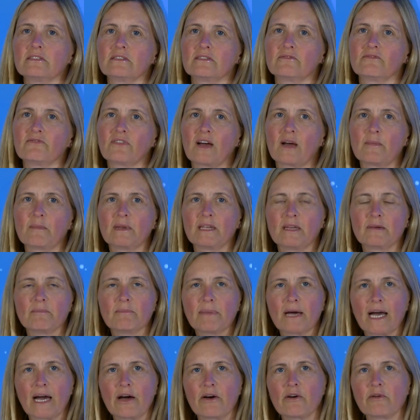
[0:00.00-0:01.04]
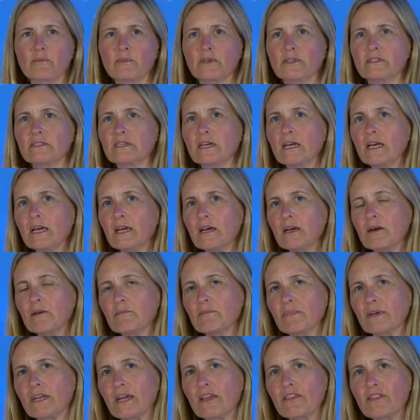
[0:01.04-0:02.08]
and family empowerment,
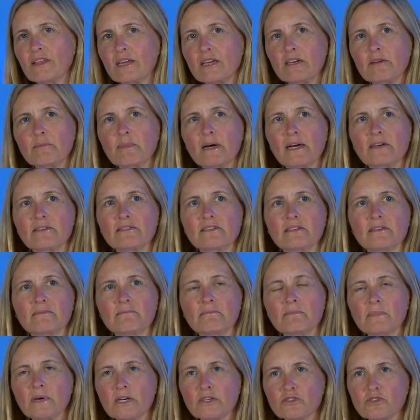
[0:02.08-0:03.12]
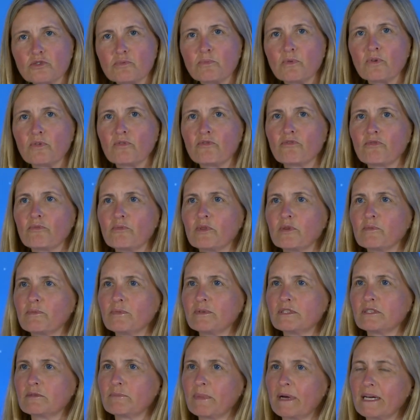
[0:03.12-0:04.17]
but I think about it much more from the
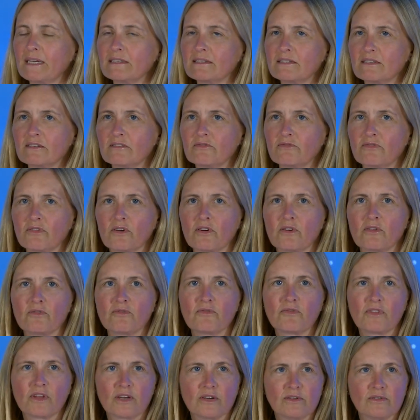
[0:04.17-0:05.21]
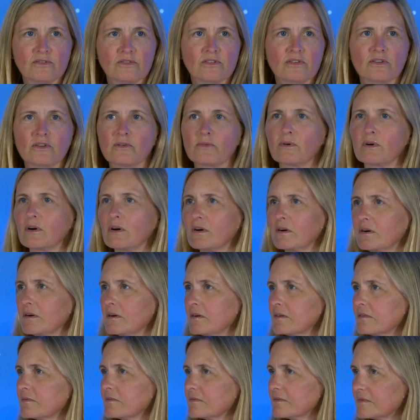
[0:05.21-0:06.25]
perspective of those who are
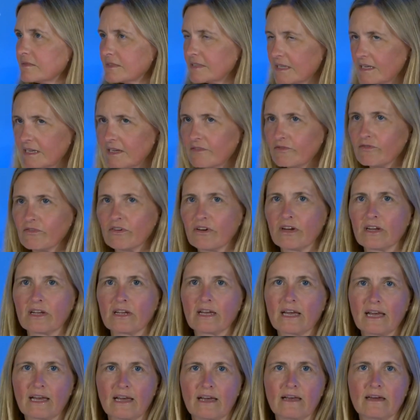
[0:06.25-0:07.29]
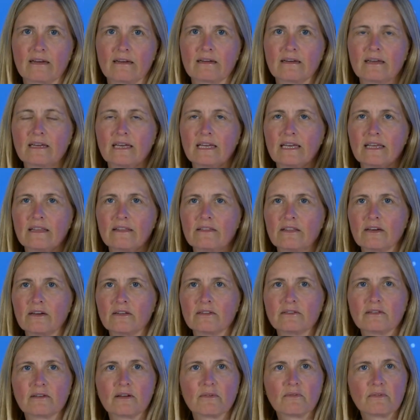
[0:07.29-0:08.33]
delivering care,
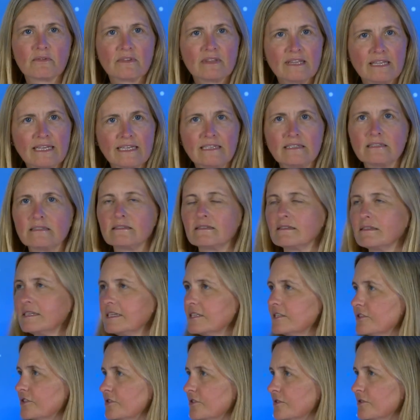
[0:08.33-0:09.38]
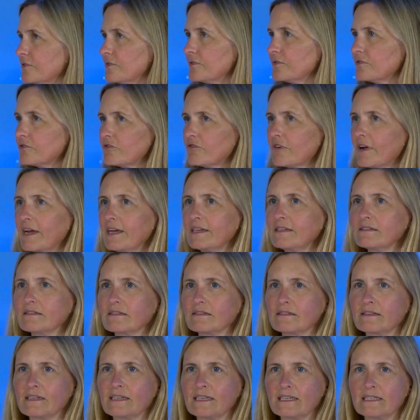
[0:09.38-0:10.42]
that leaders need to
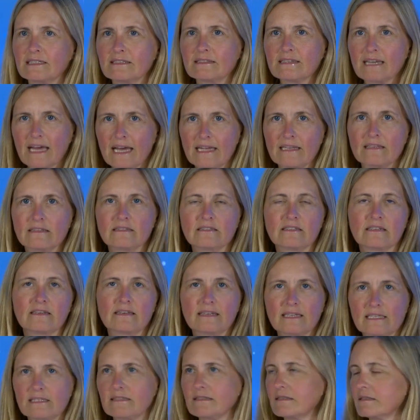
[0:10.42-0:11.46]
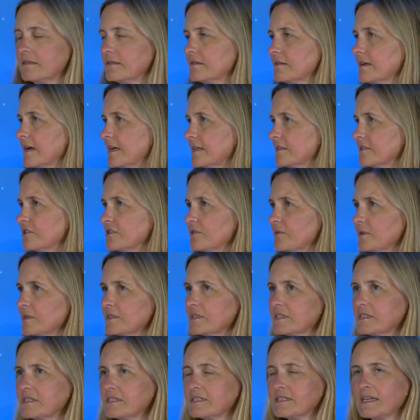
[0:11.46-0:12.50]
create the intent to listen and to
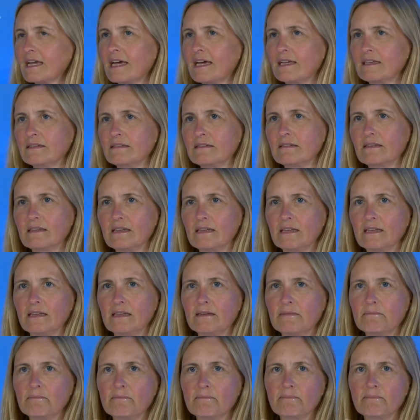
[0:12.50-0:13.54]
understand the